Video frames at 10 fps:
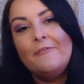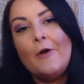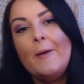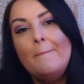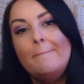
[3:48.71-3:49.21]

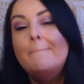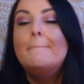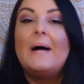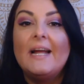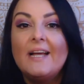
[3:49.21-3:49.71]
from
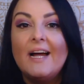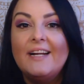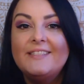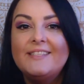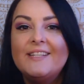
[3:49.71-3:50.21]
my
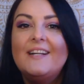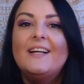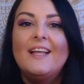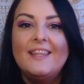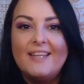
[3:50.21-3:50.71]
guides
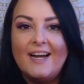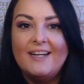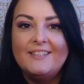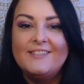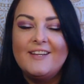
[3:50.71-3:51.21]

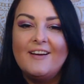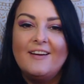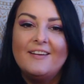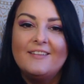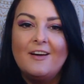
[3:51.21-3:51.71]
that uh,